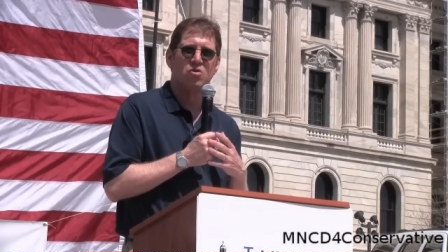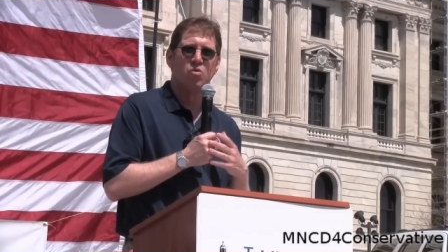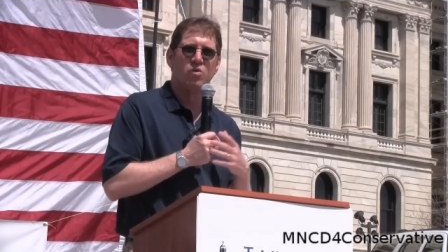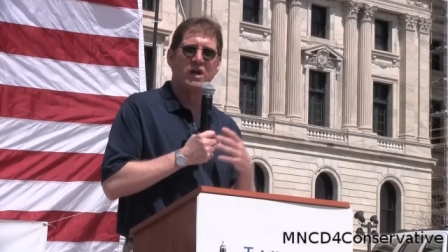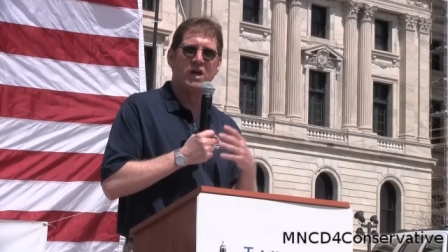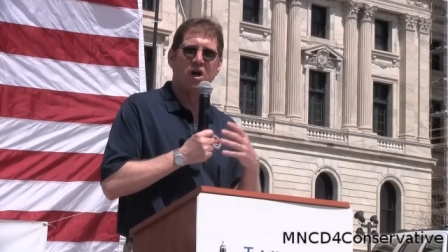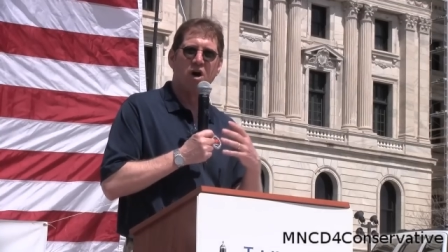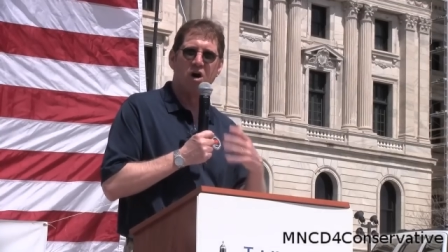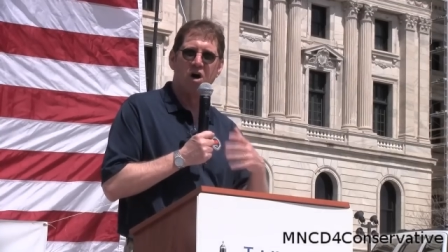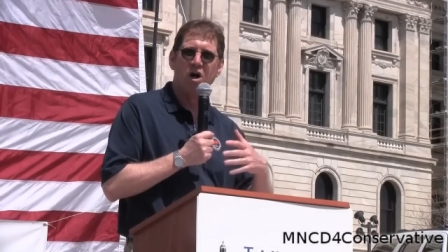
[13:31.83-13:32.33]

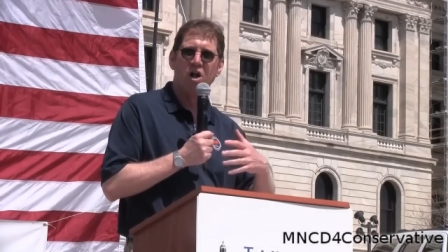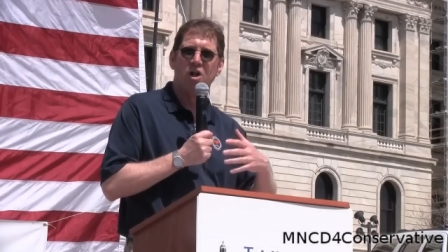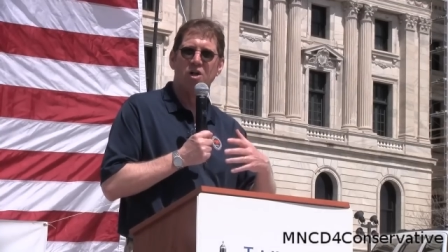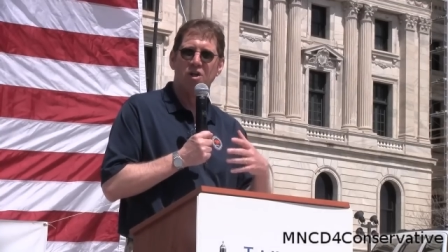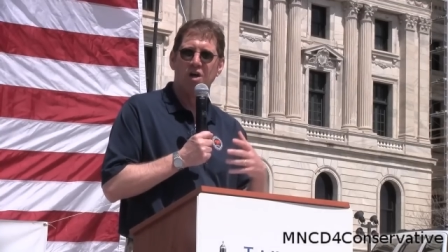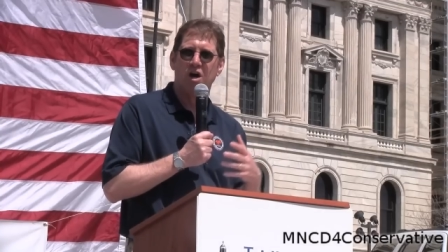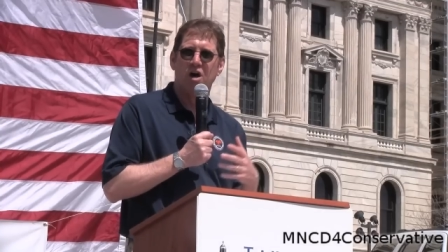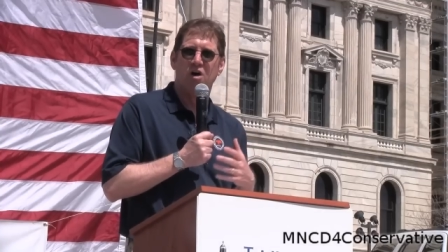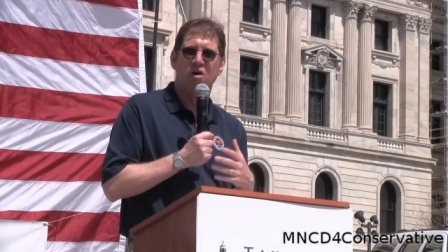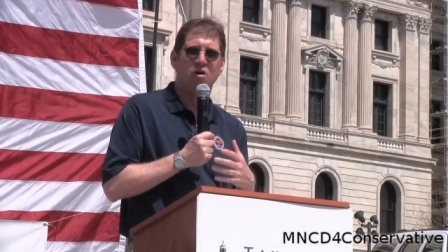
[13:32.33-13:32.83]
We all
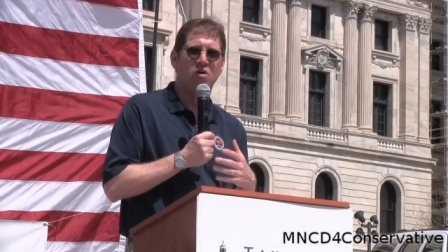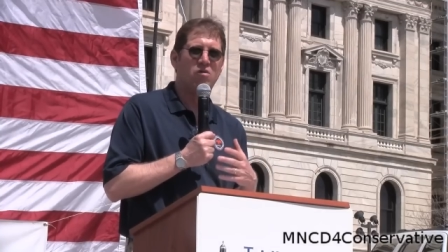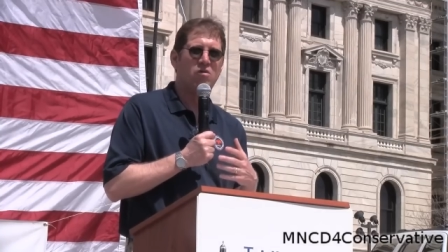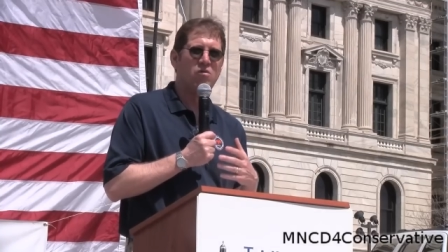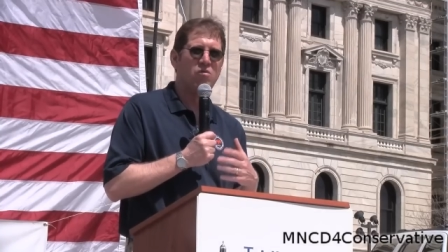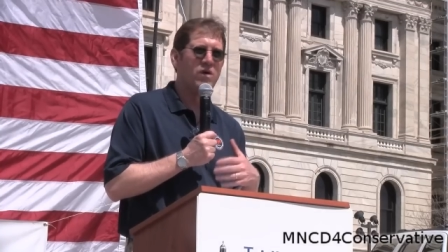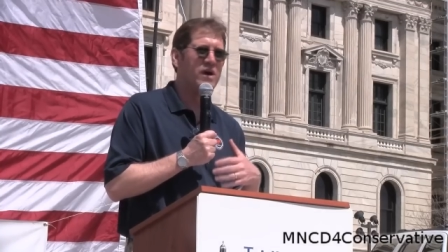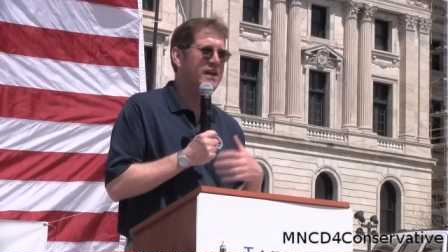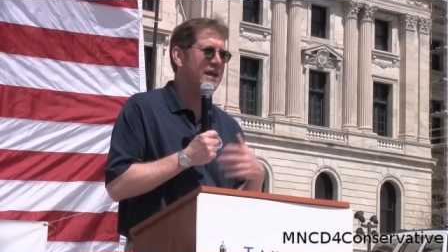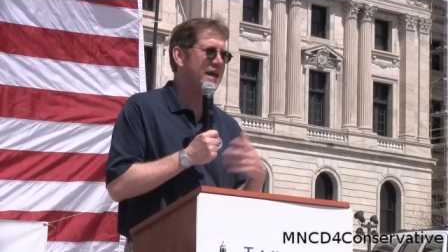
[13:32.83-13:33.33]

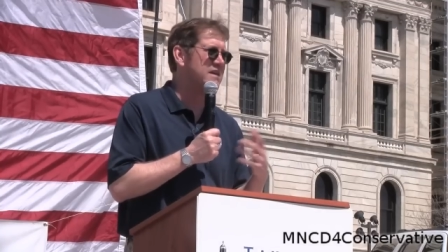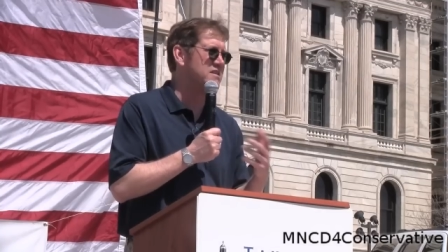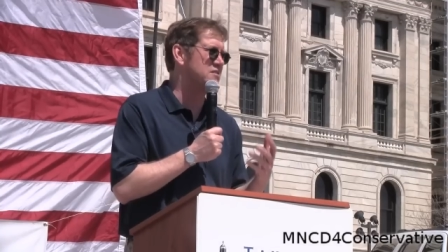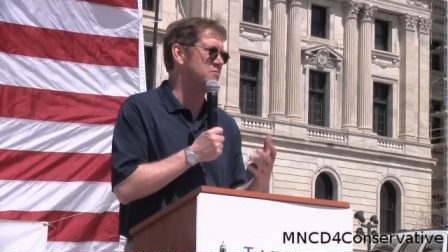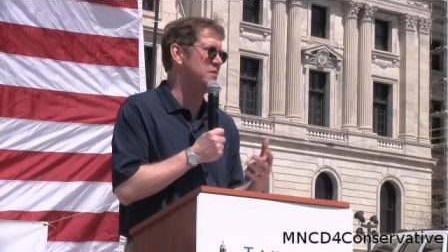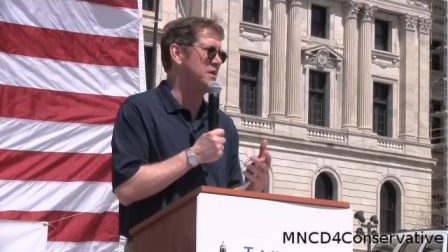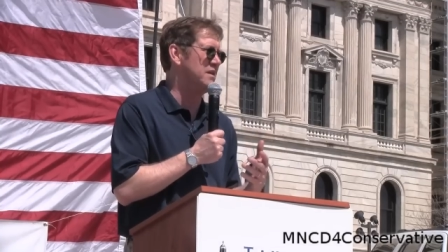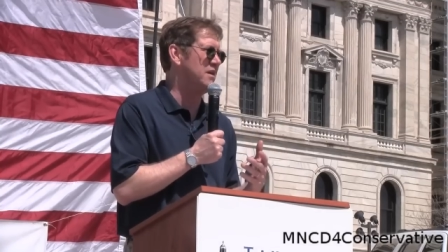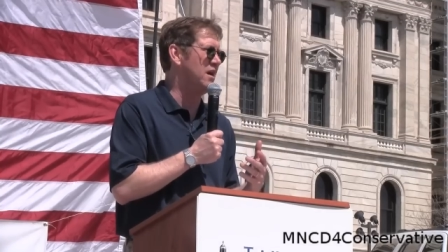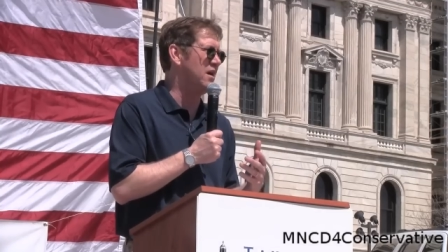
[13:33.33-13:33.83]
know what has
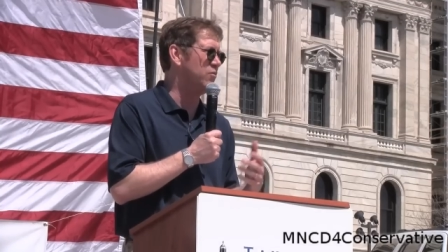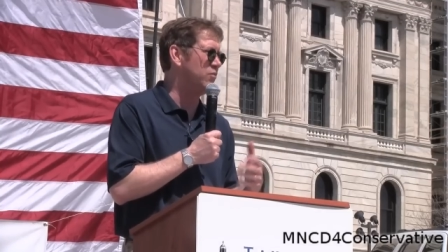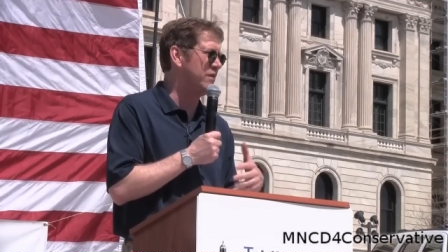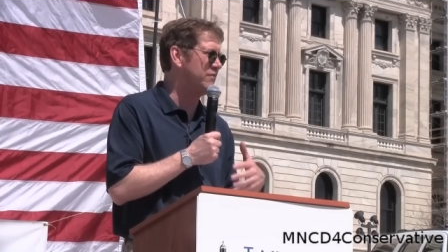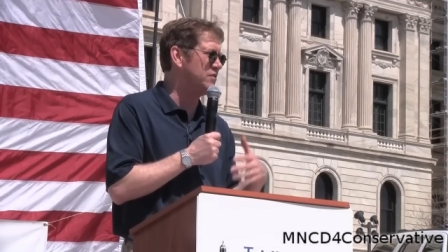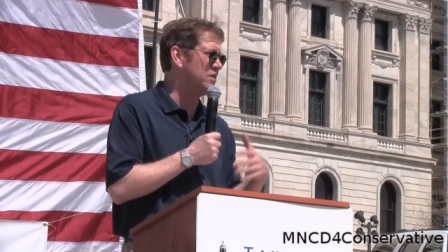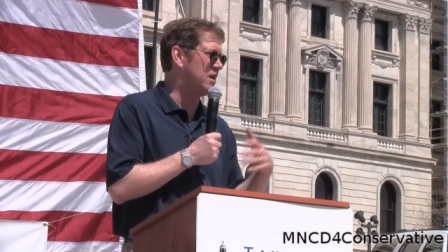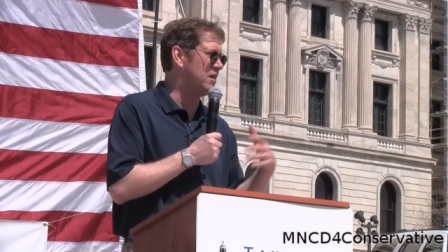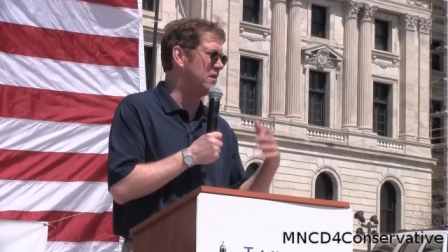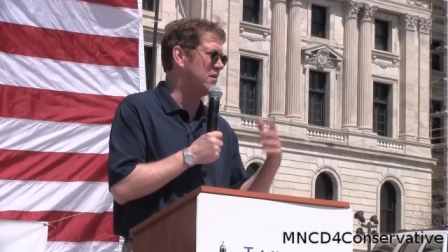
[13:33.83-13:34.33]
to be done.
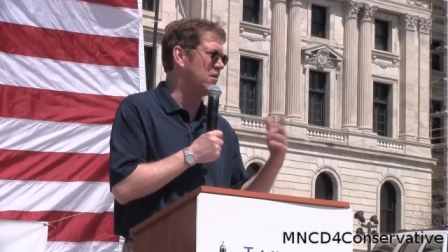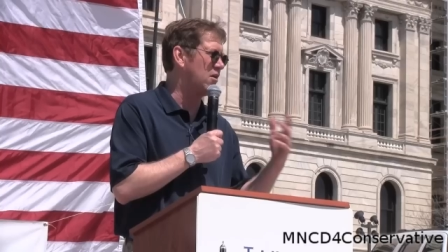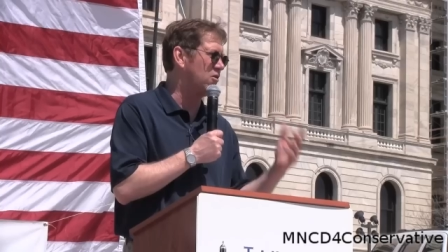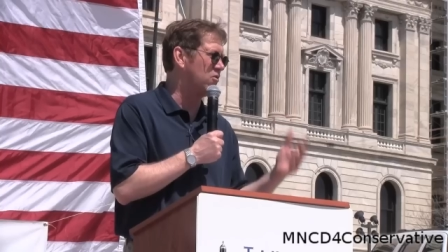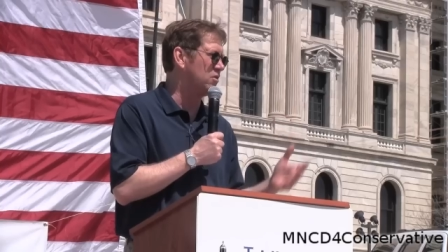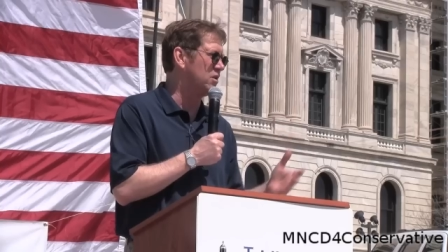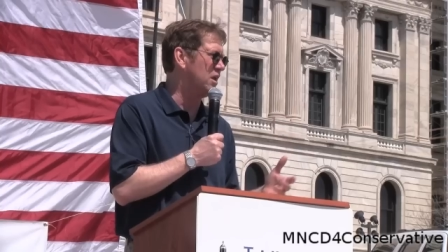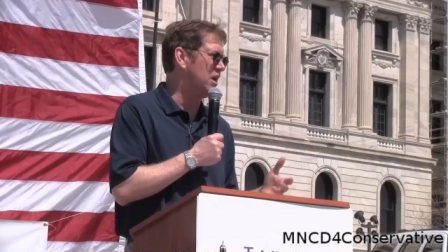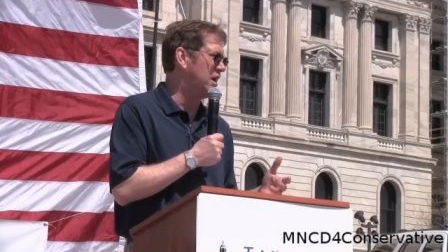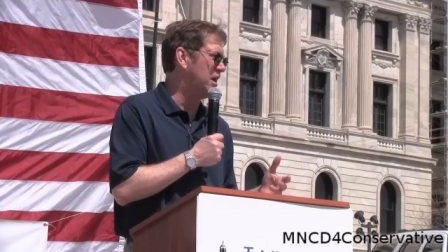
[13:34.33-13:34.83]
We've done it in our
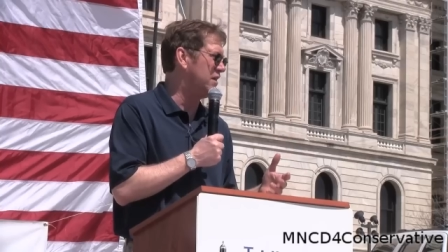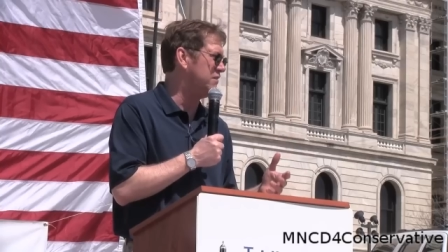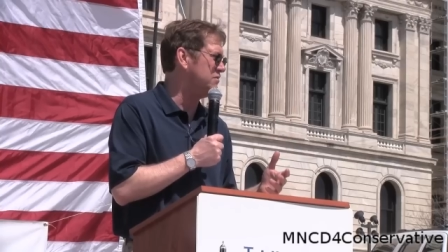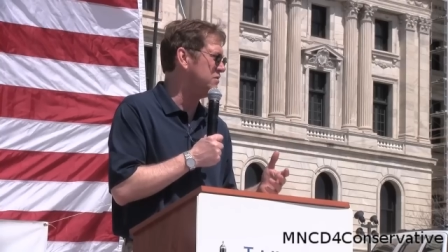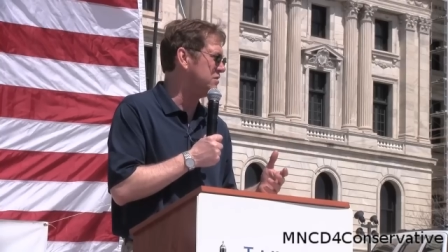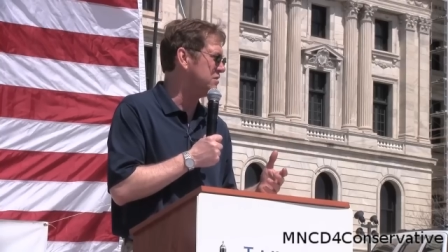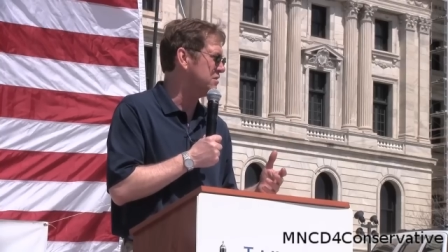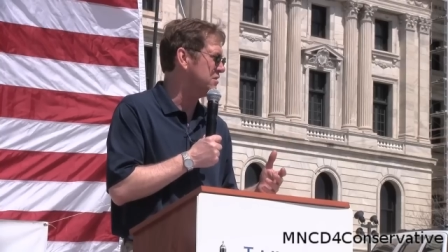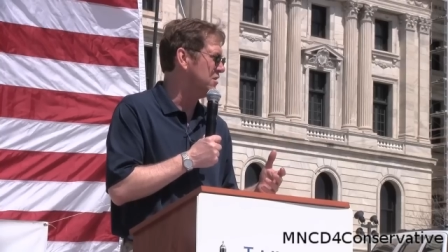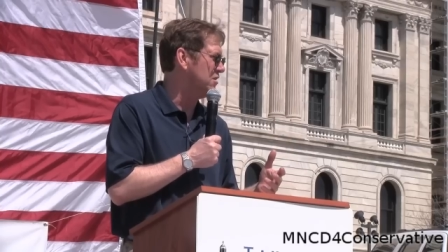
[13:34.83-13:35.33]
own lives.